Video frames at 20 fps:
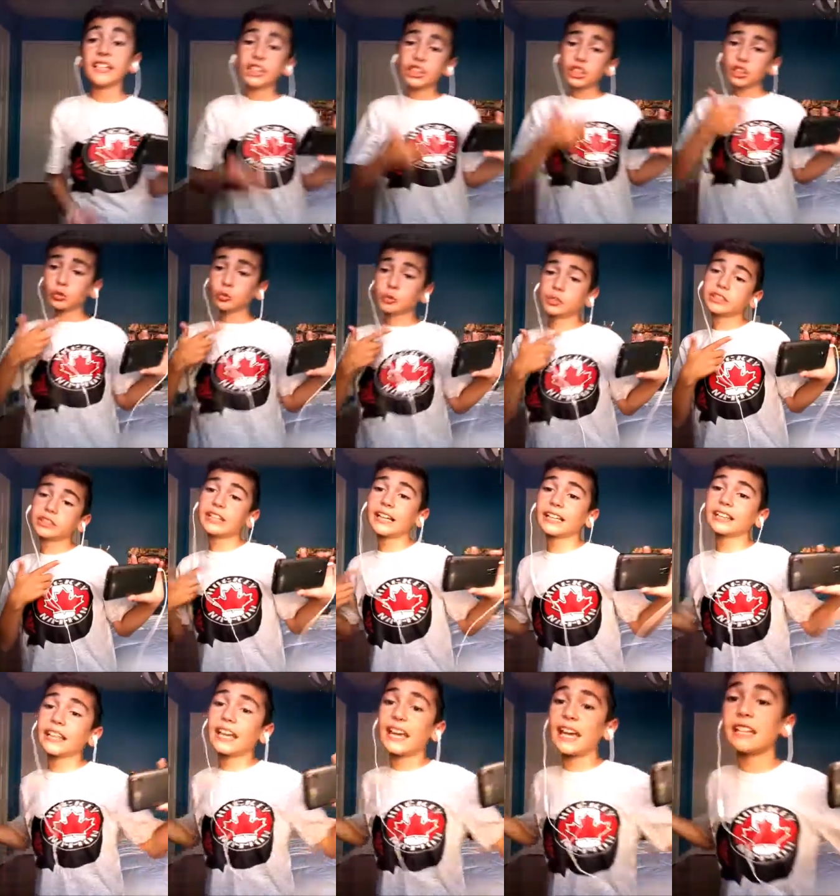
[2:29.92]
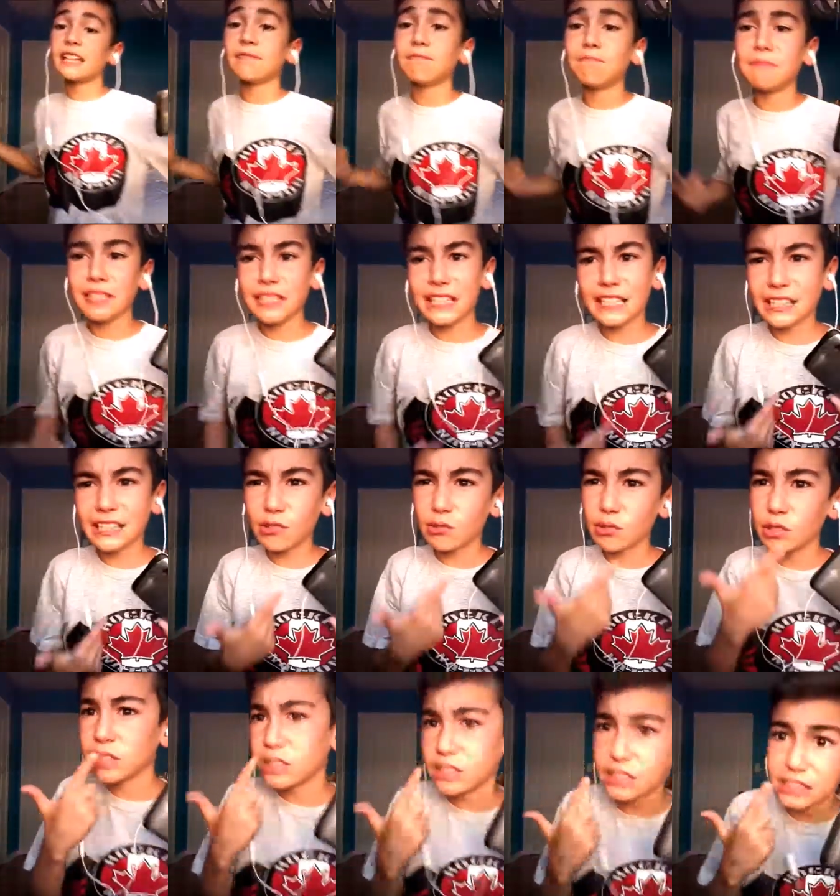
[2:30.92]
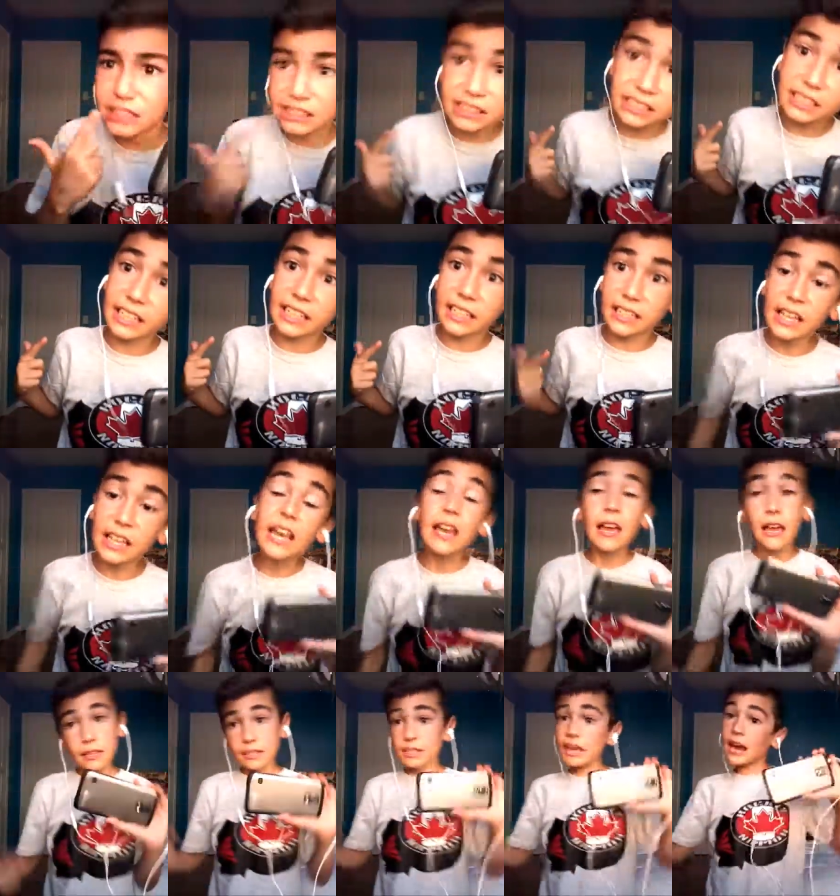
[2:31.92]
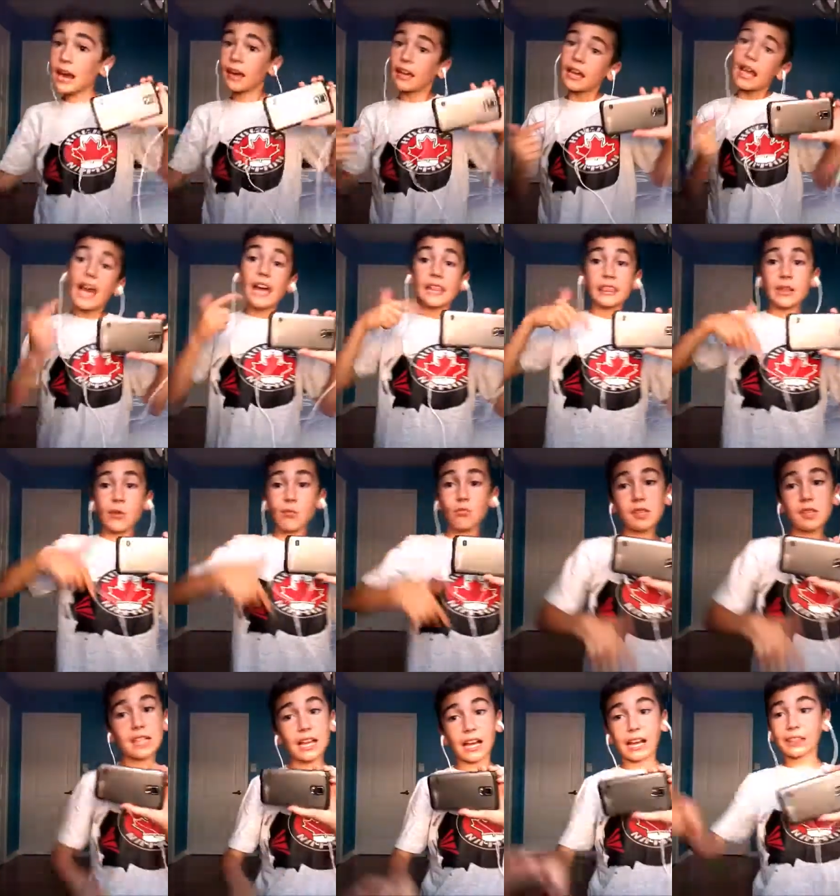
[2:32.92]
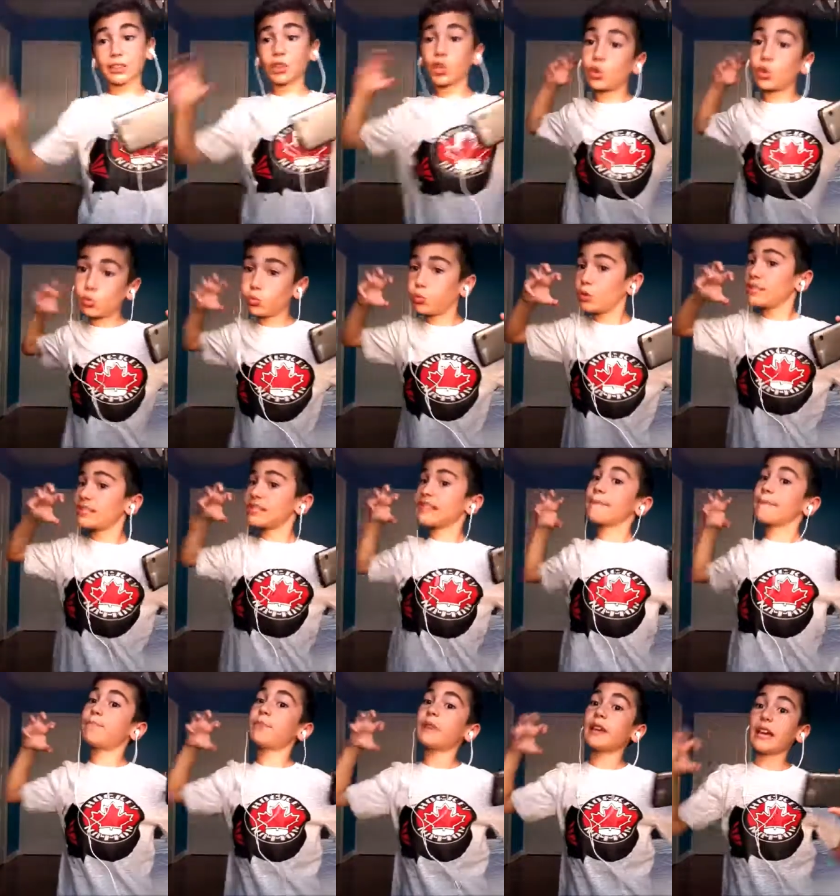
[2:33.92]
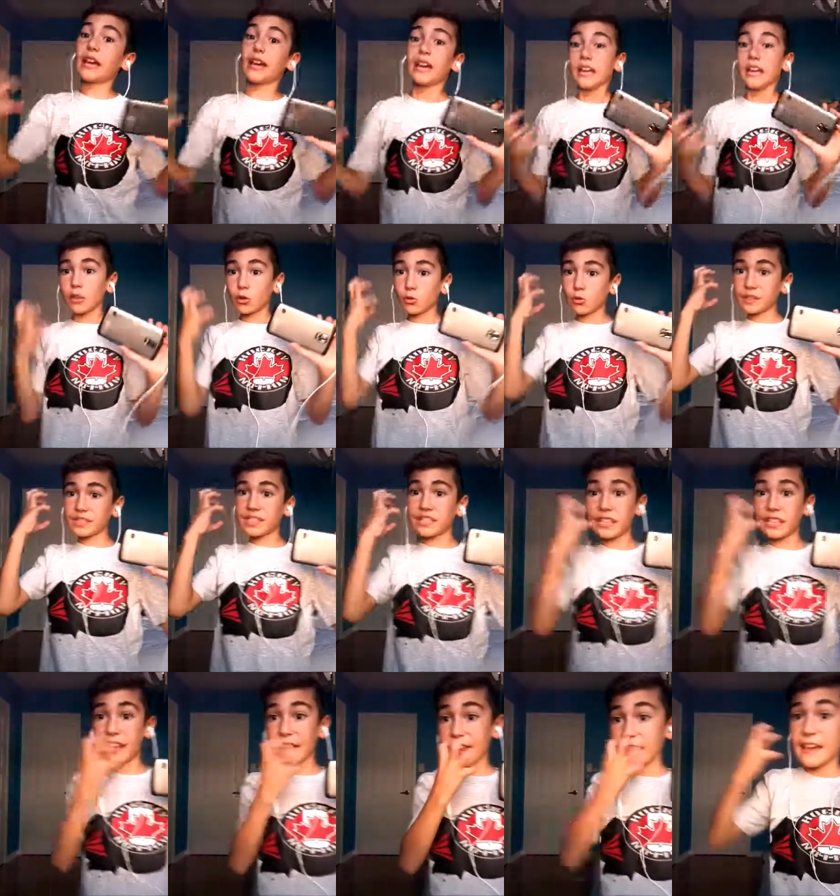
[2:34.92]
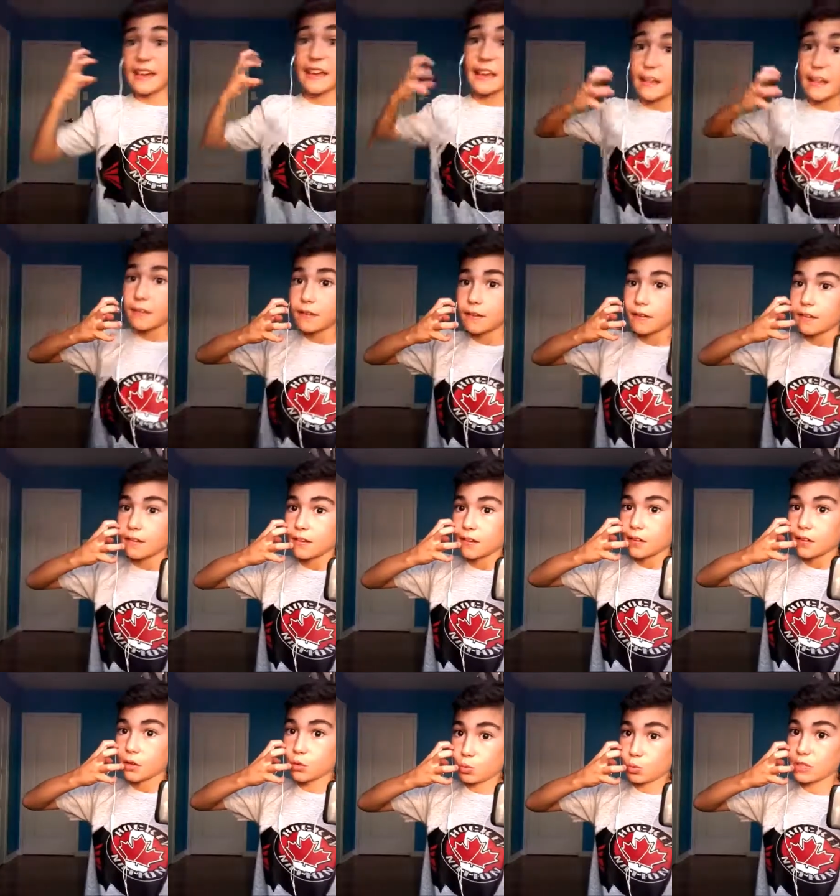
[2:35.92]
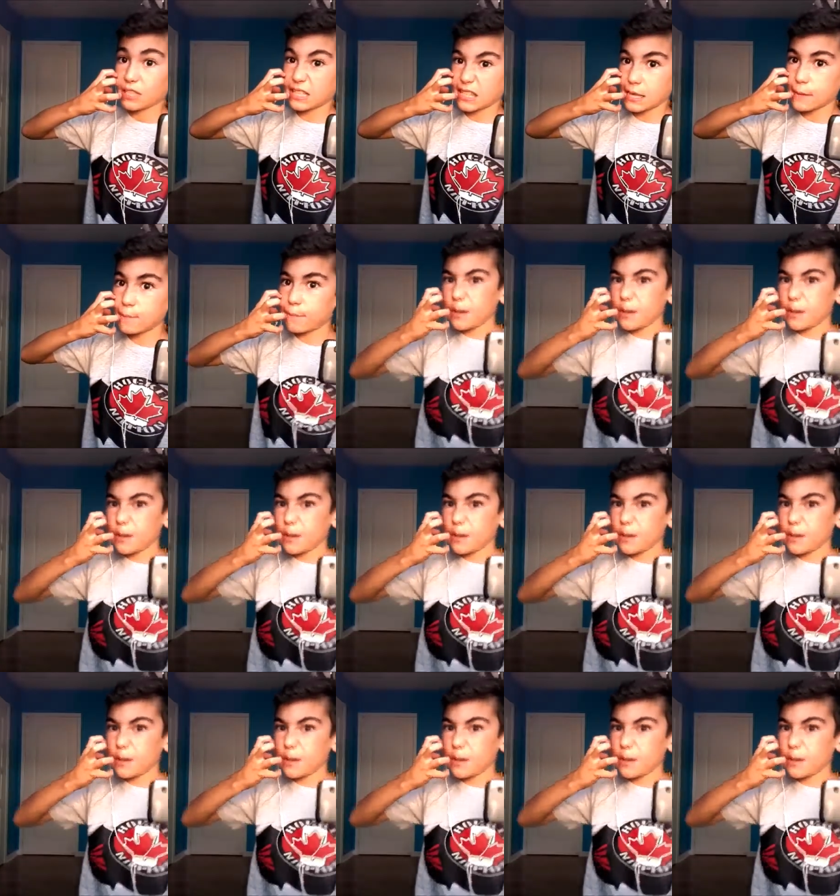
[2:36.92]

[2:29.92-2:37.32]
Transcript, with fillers: Shoots it at the enemies, that sounds disgusting. Yeah, and then we got the Grizzly Bear. Grizzly, Grizzly